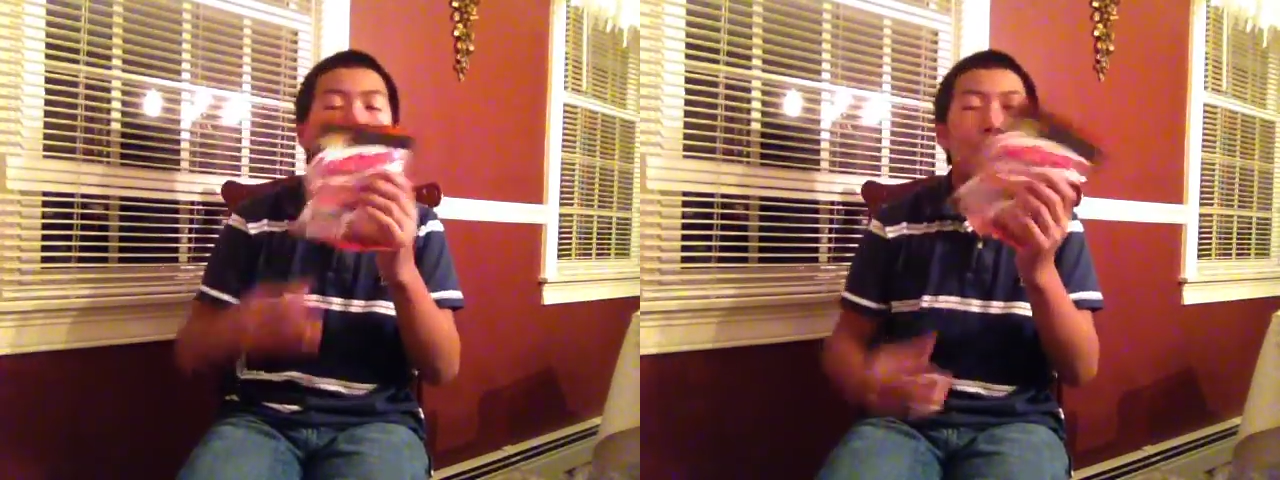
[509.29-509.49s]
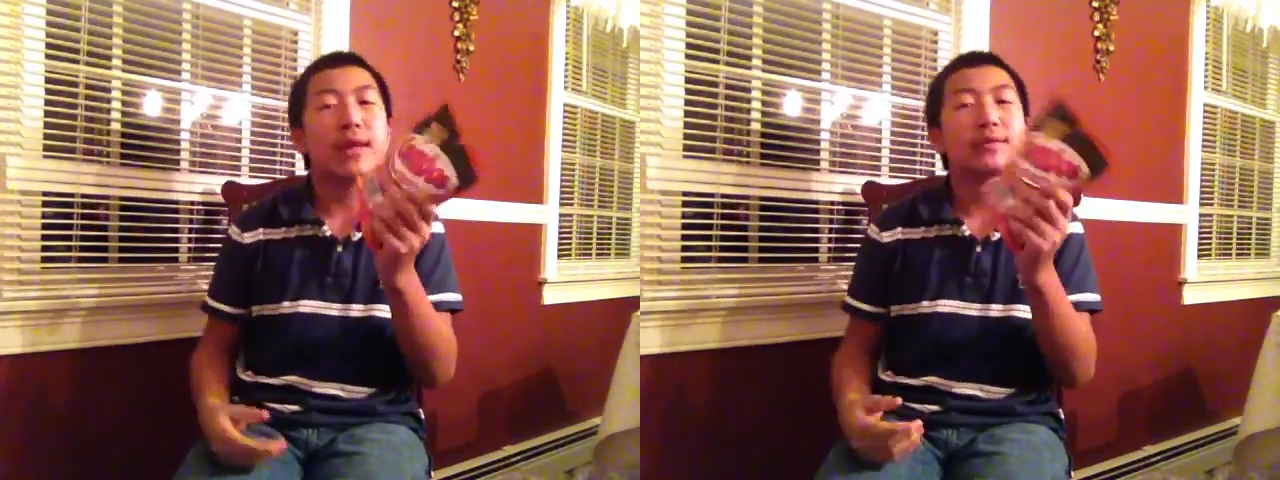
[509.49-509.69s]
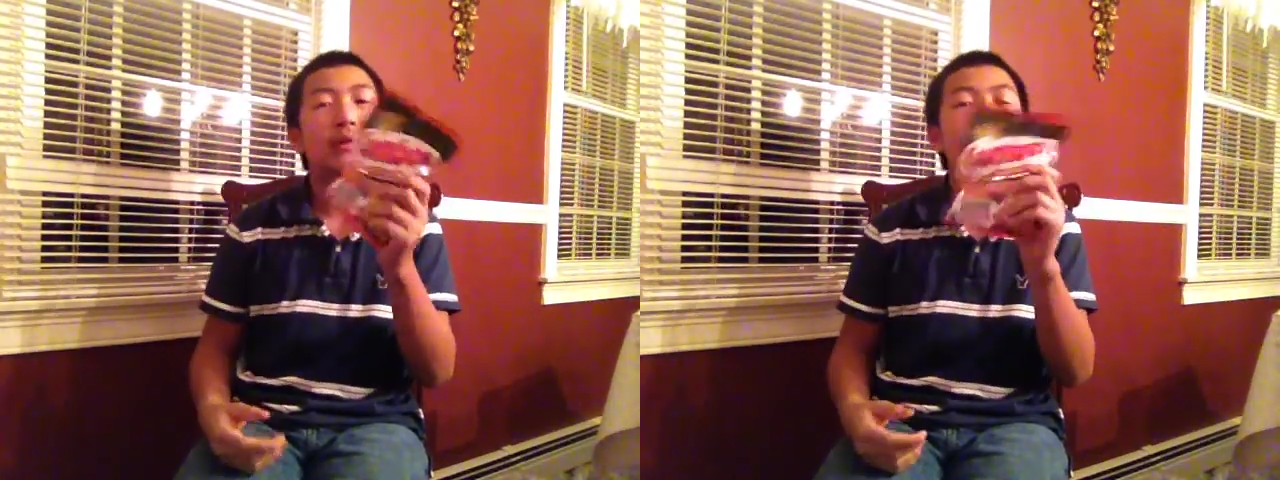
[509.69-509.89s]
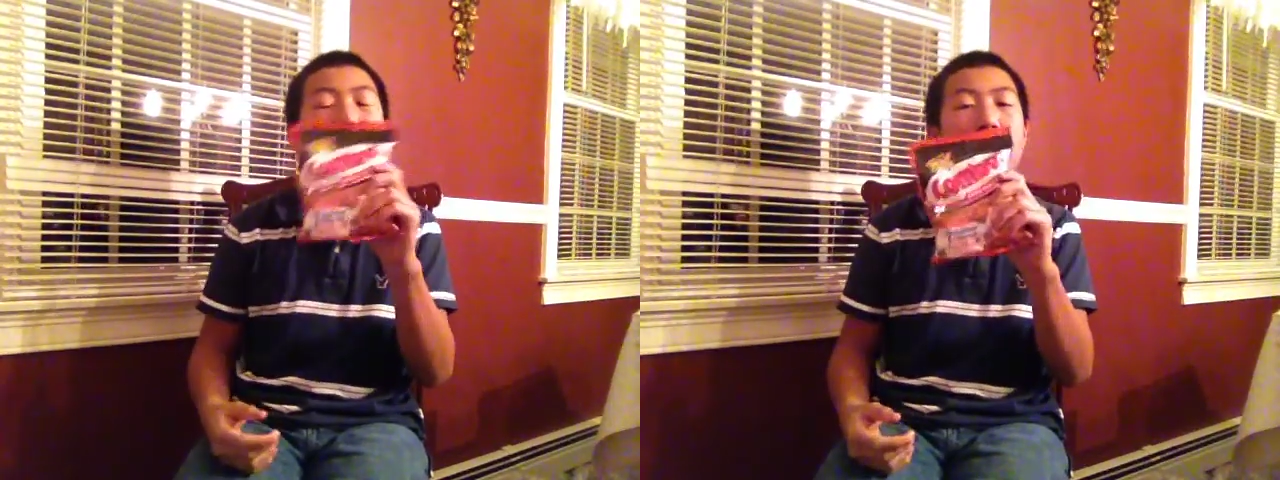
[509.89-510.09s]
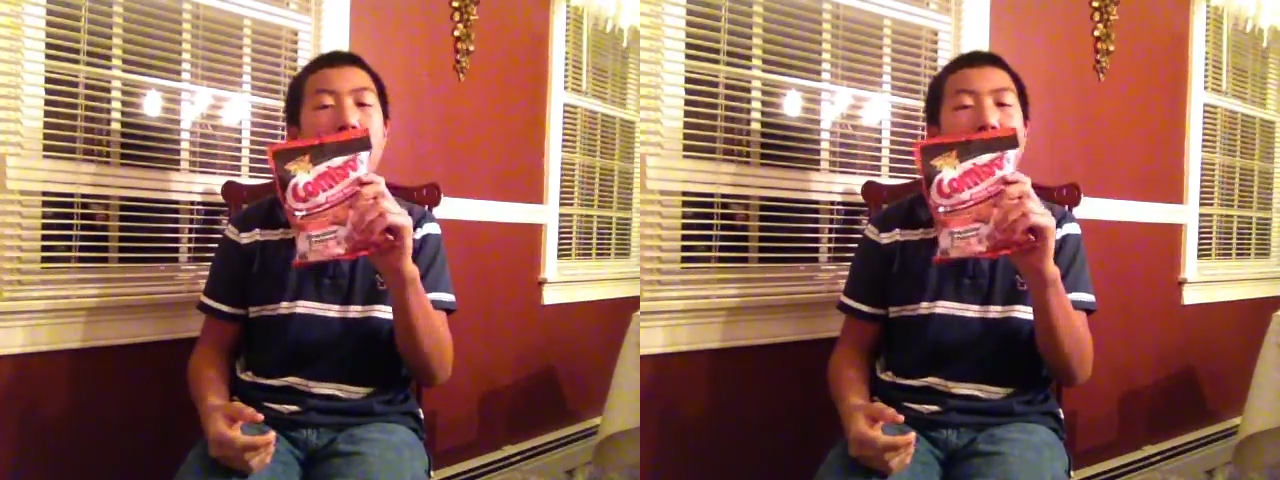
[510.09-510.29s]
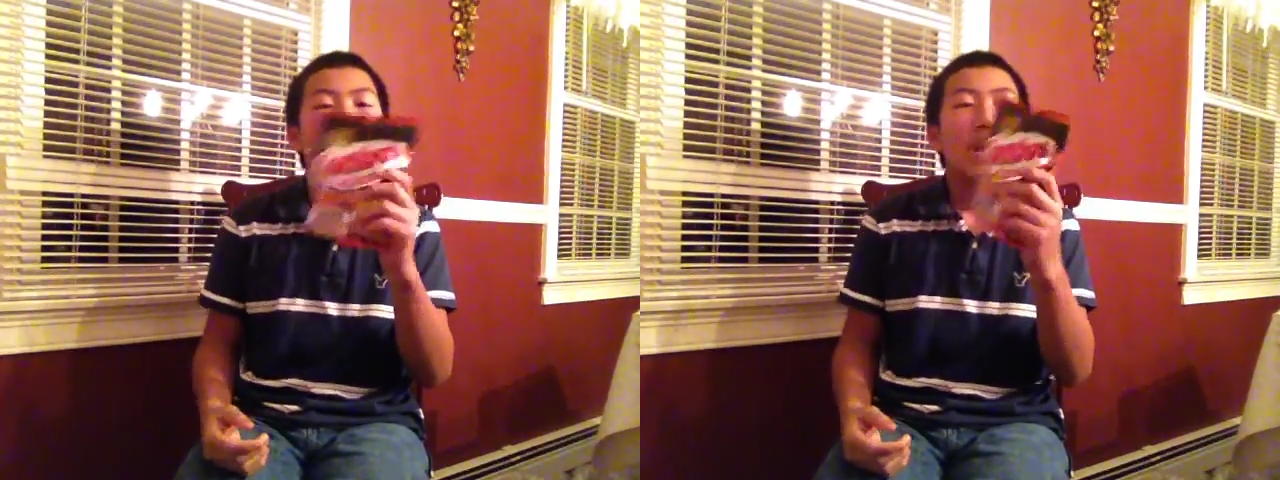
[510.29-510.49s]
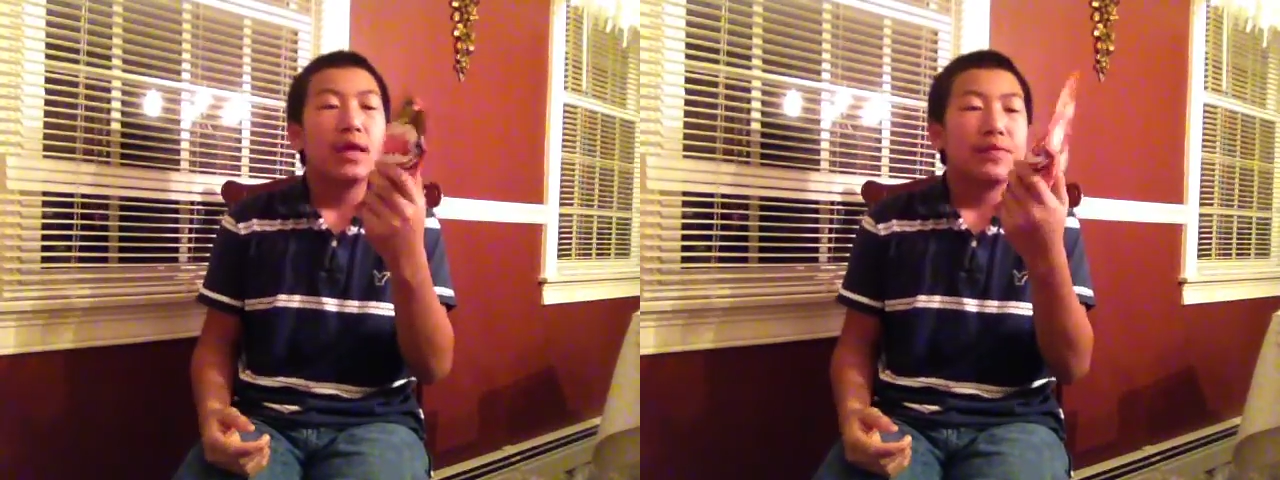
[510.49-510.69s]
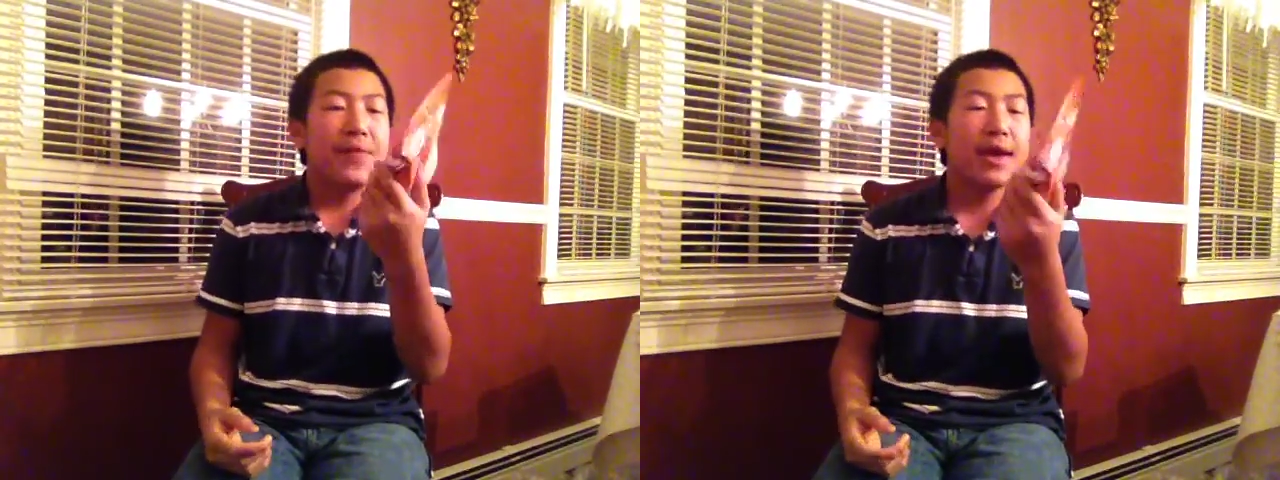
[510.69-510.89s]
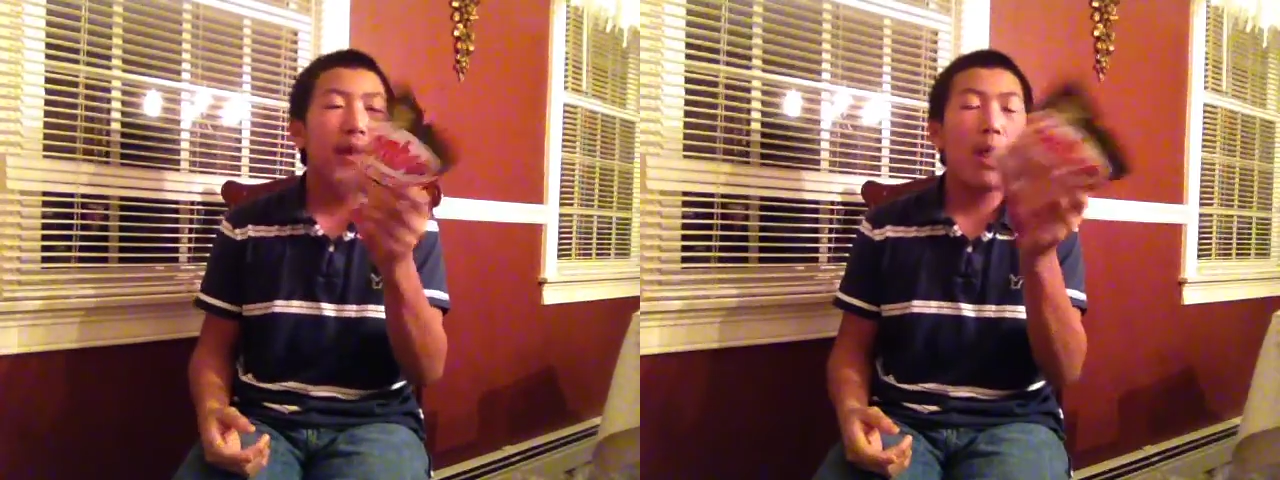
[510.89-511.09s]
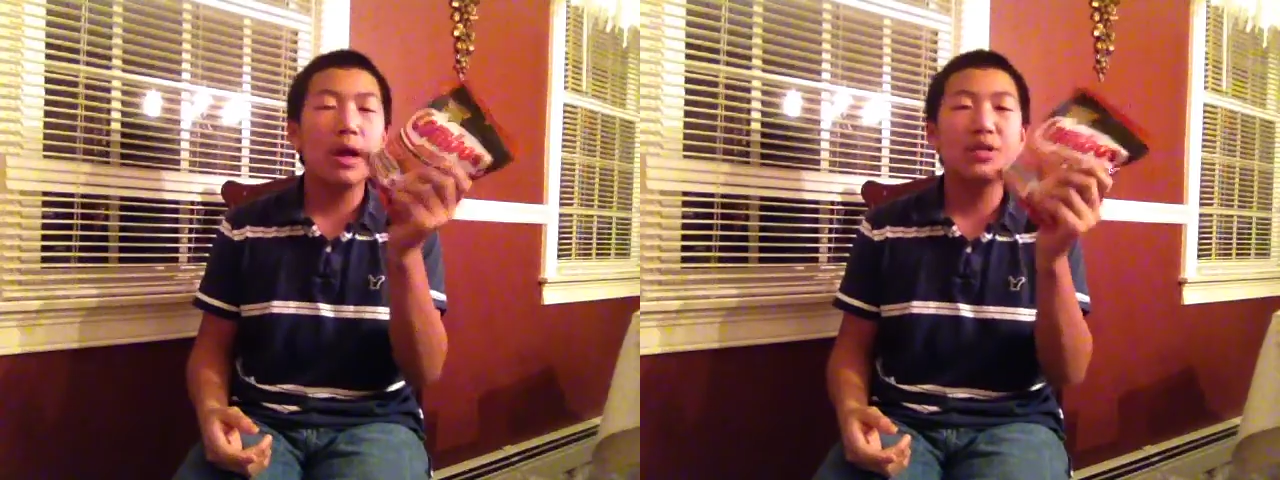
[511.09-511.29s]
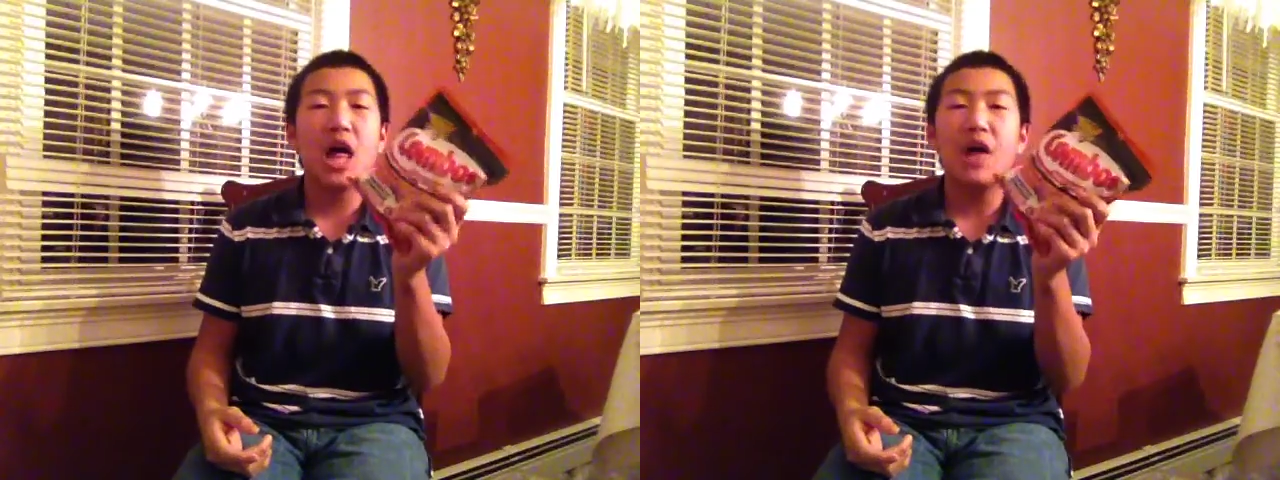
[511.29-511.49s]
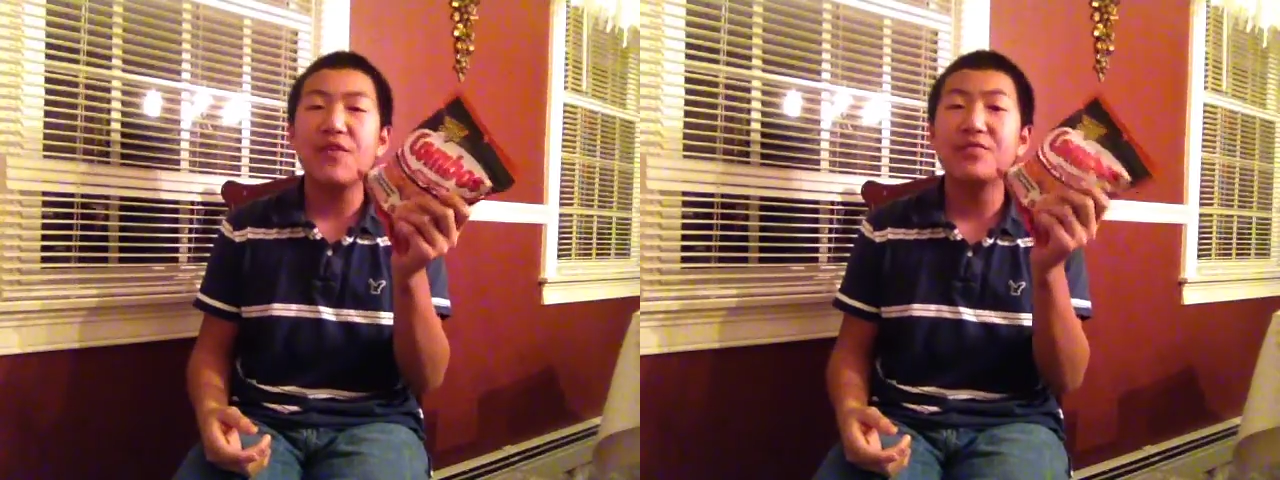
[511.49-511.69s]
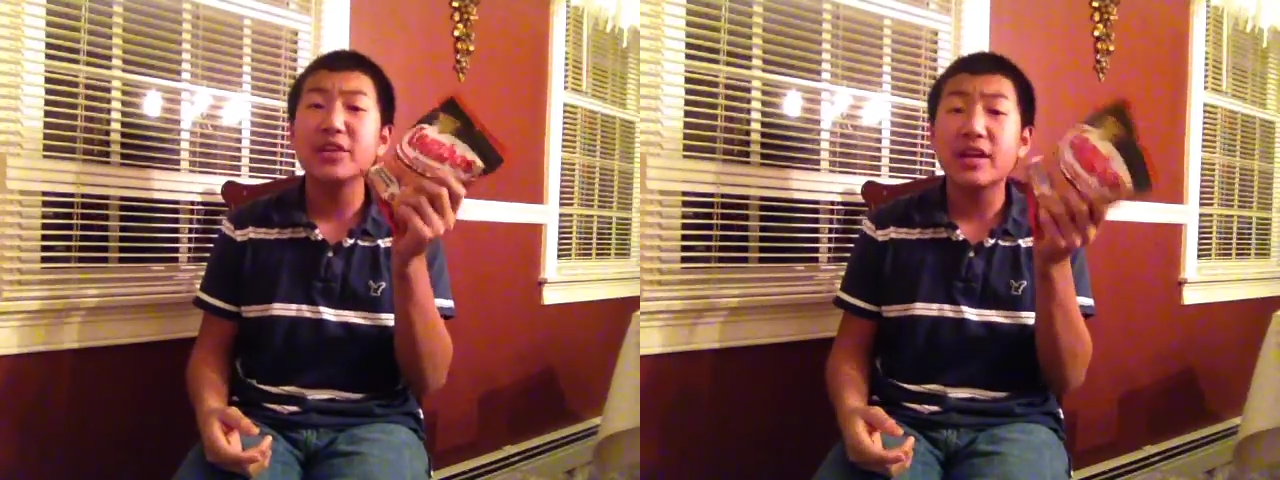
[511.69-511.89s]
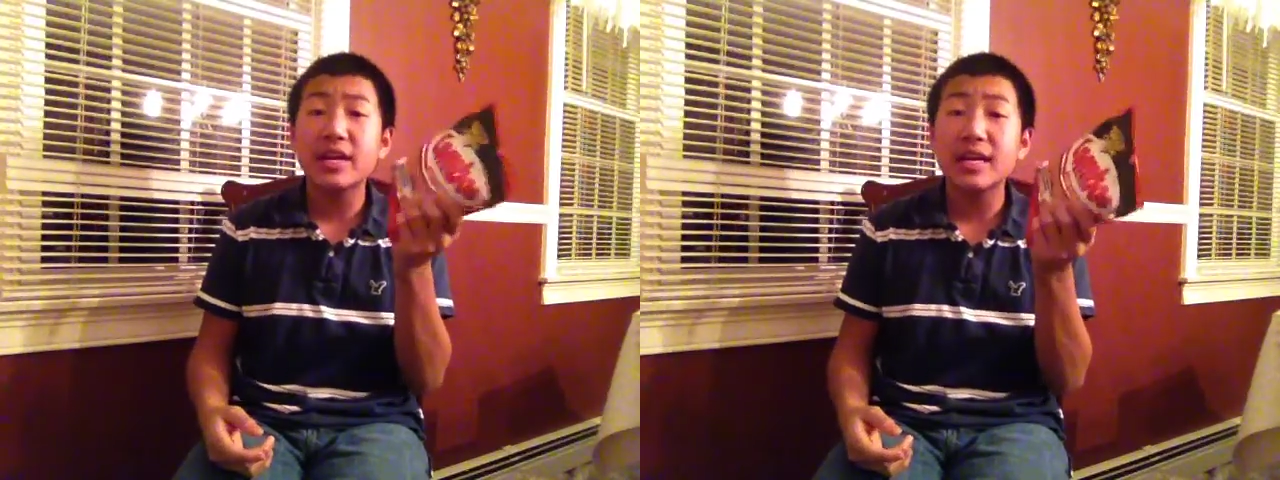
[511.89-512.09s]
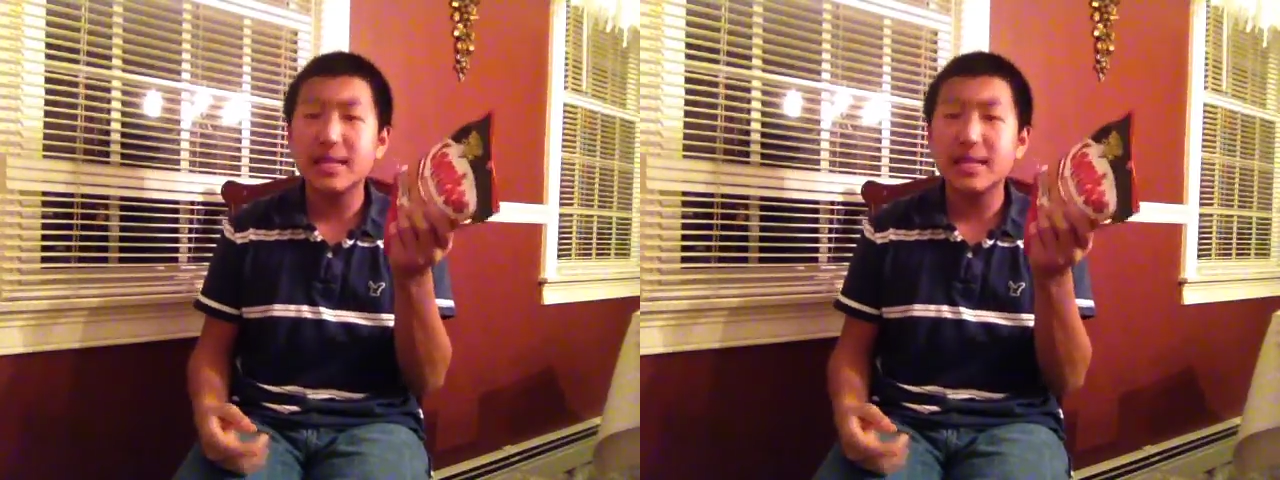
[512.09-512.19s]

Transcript: Pretzels. Um they are $1.50. You're gonna get